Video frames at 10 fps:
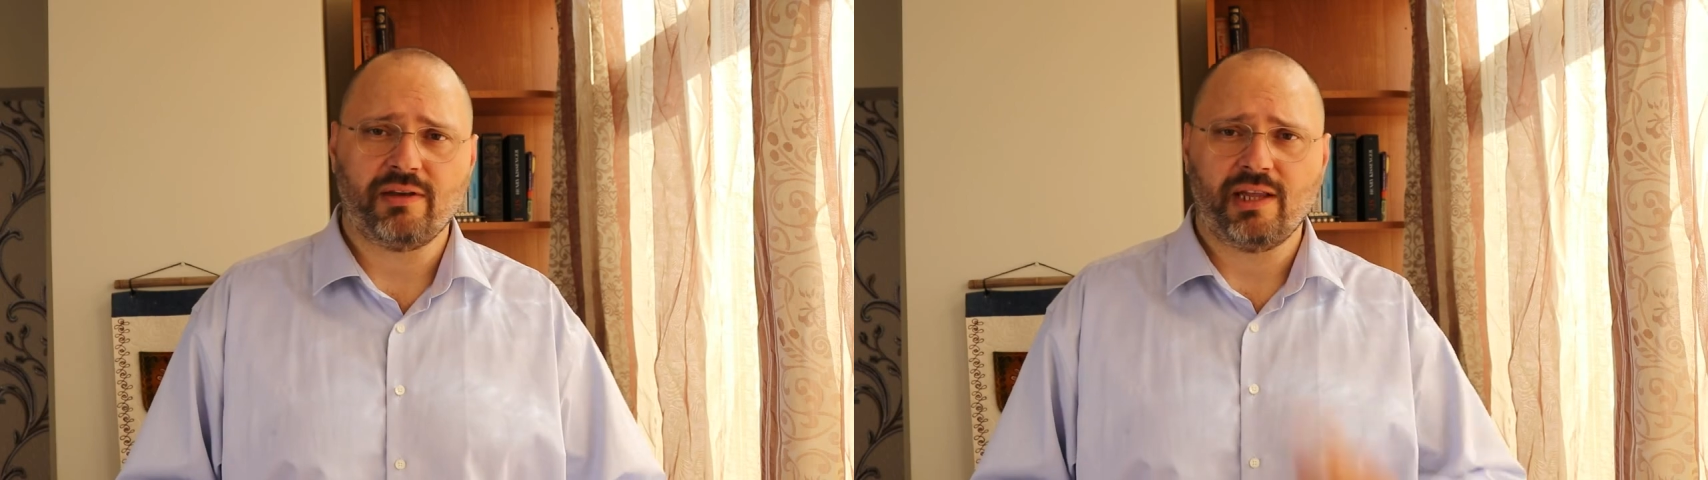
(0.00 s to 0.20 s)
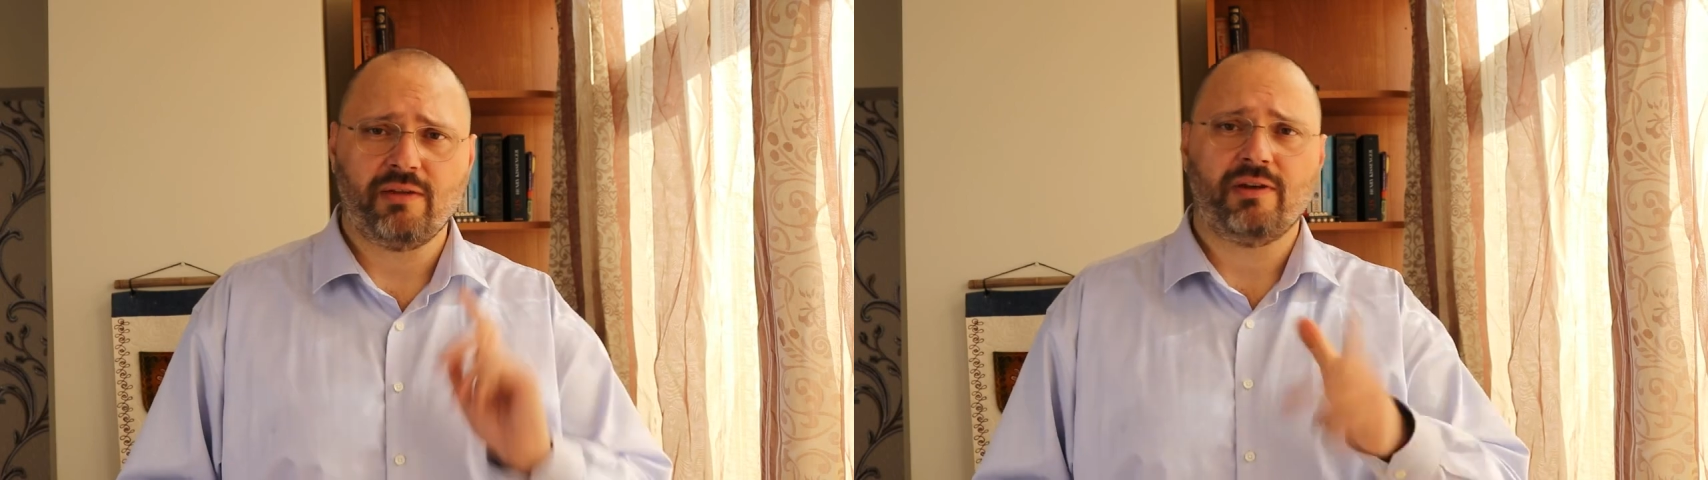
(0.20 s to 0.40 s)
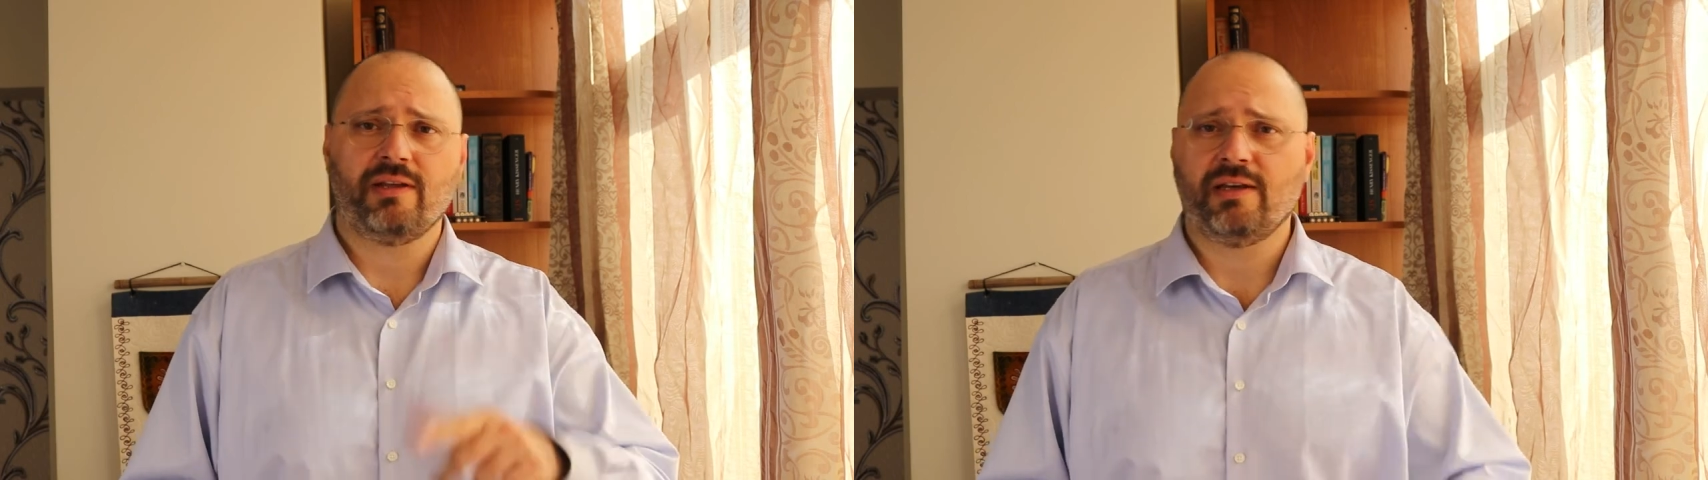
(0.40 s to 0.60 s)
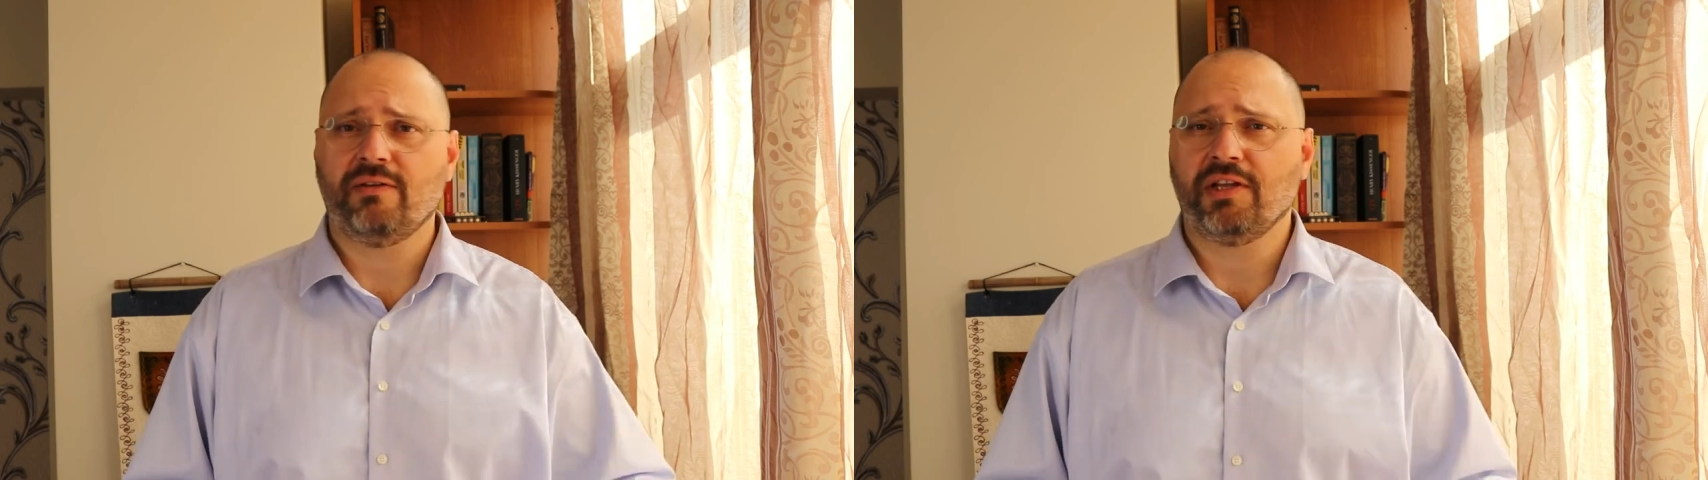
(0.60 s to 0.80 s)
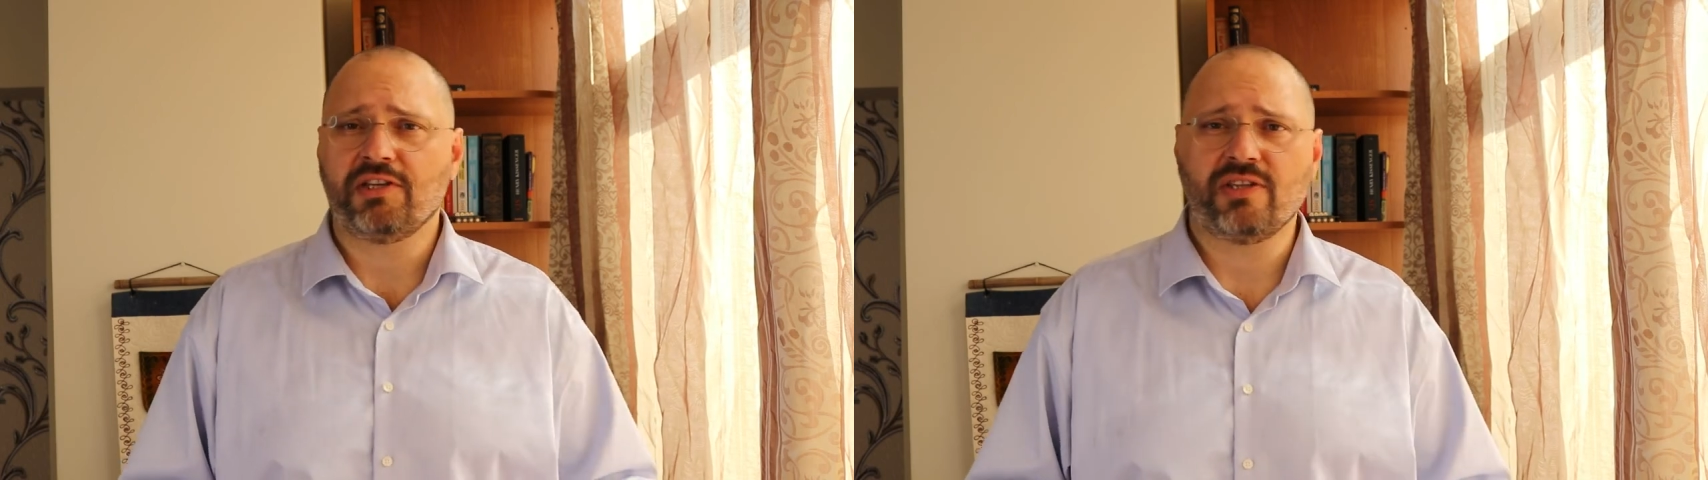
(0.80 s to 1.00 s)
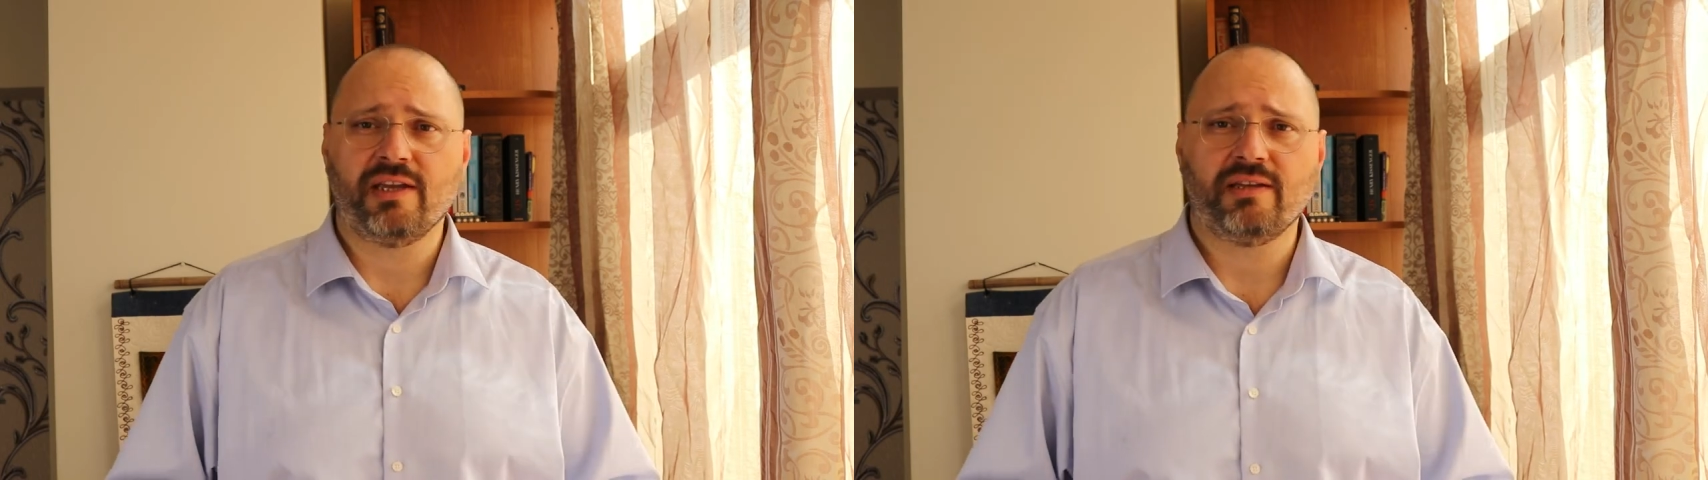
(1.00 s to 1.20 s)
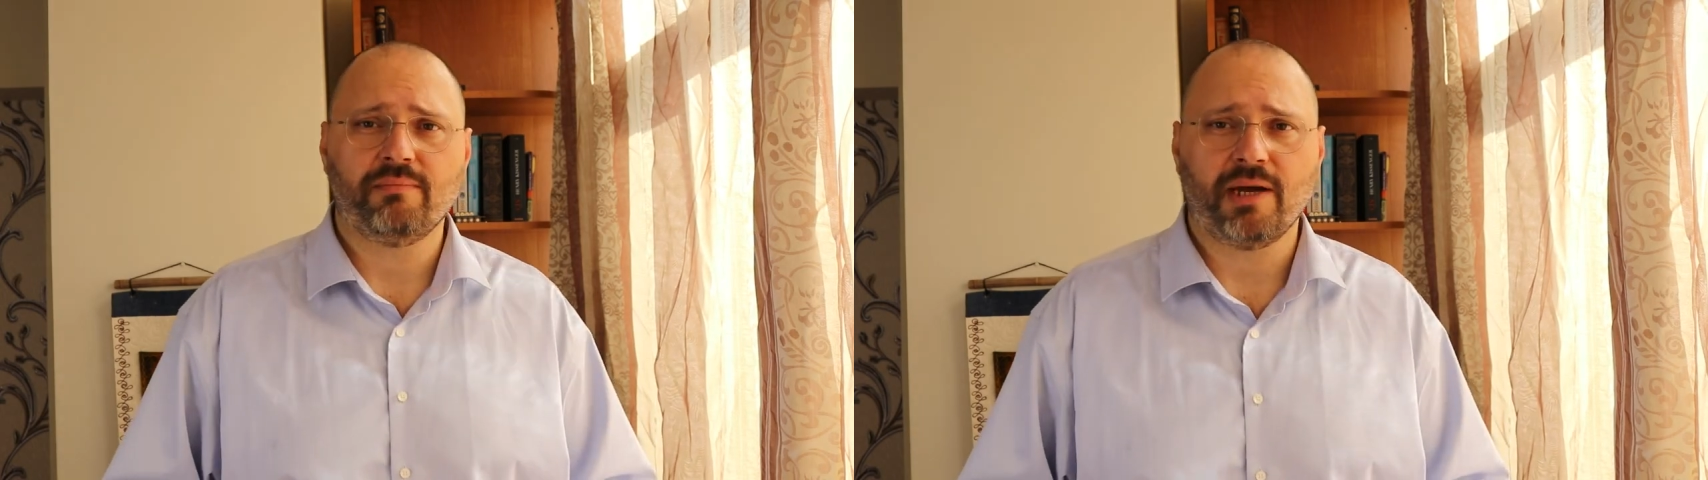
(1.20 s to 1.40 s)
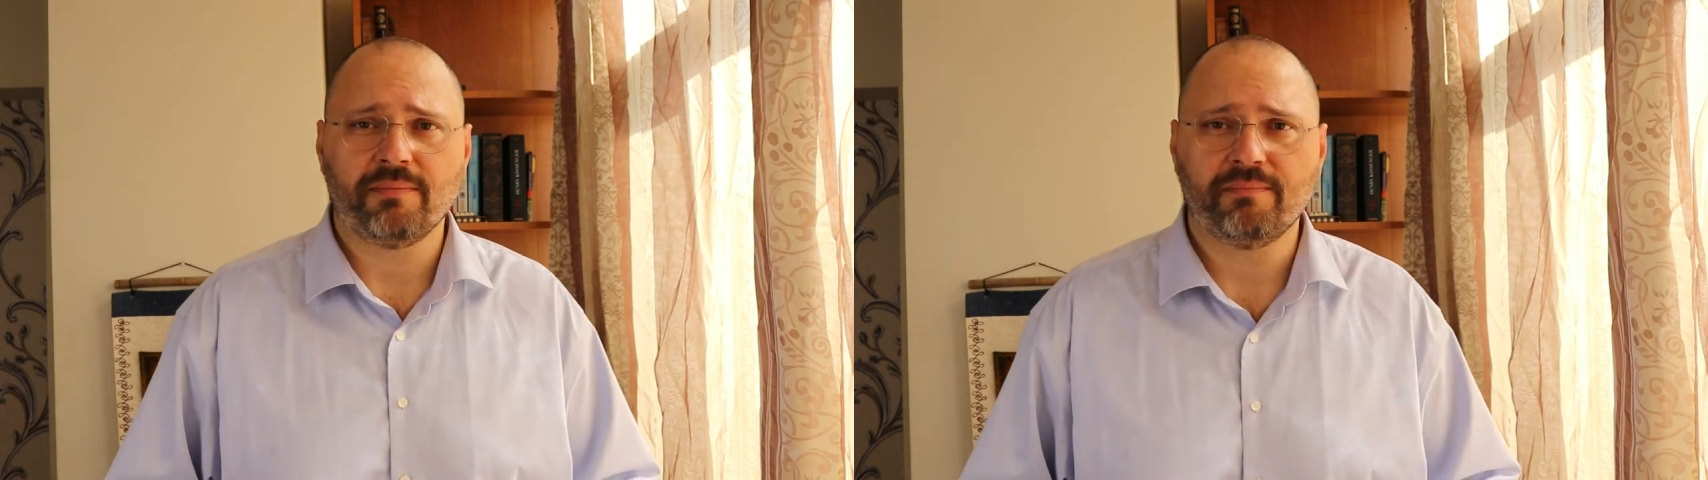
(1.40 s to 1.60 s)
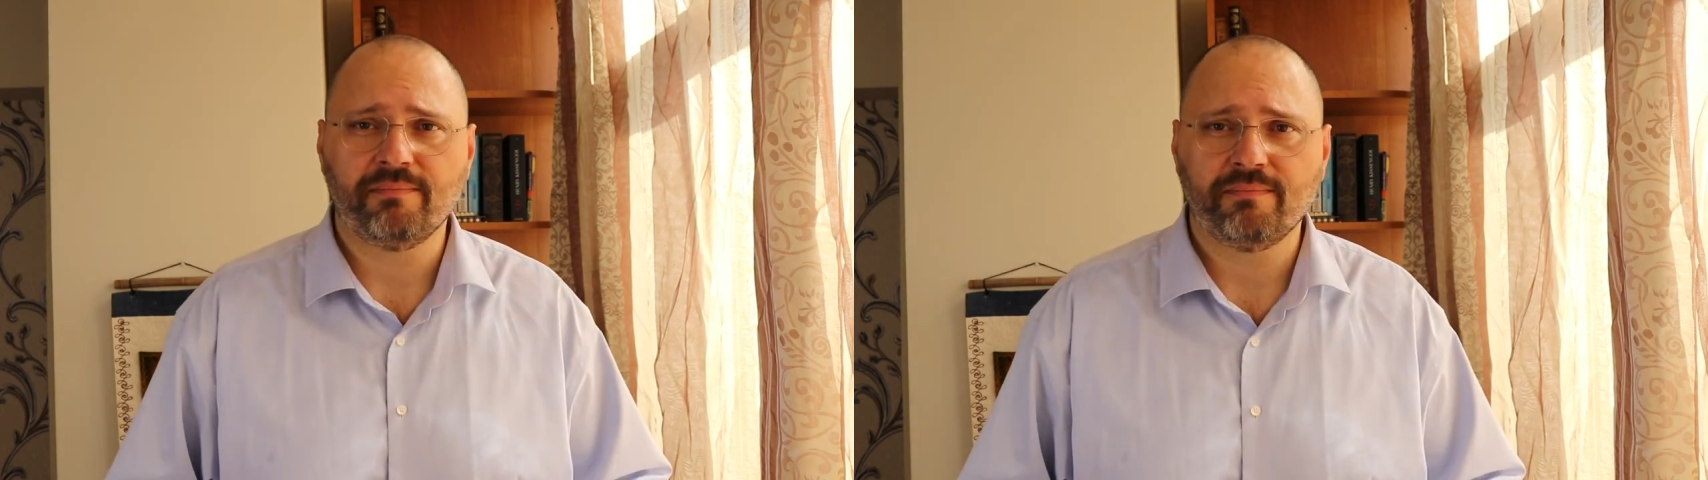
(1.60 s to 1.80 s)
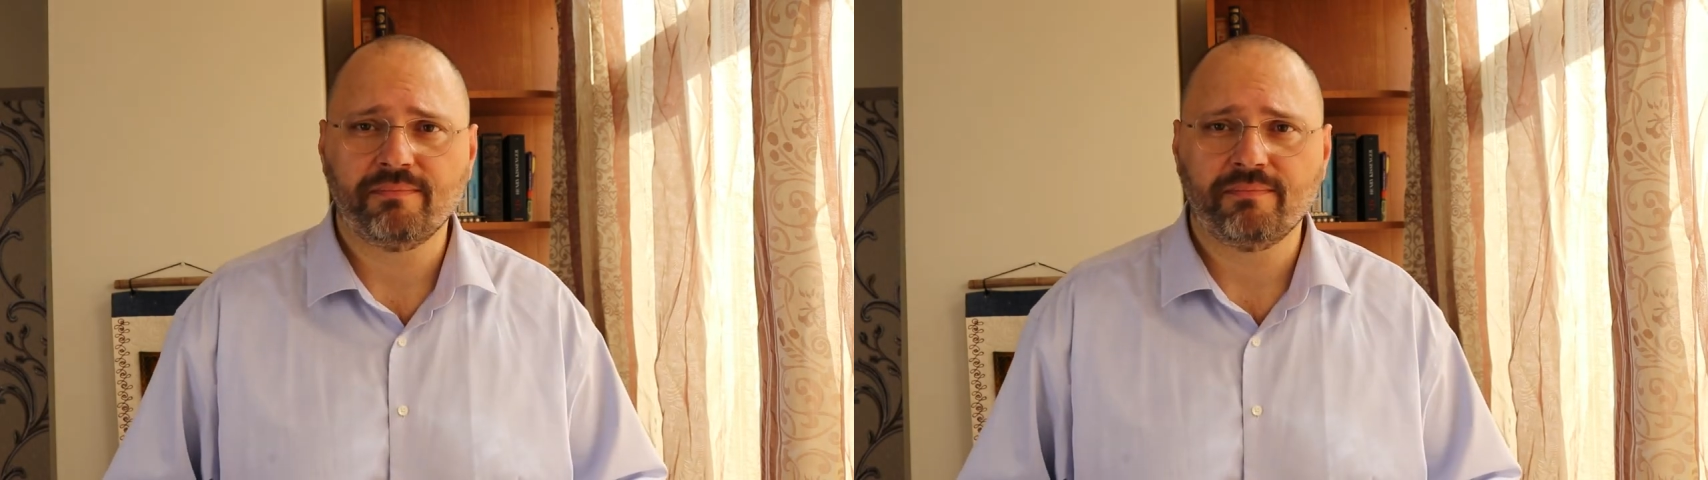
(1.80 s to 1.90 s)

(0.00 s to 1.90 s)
Yeah, have a, have a nice day. Bye.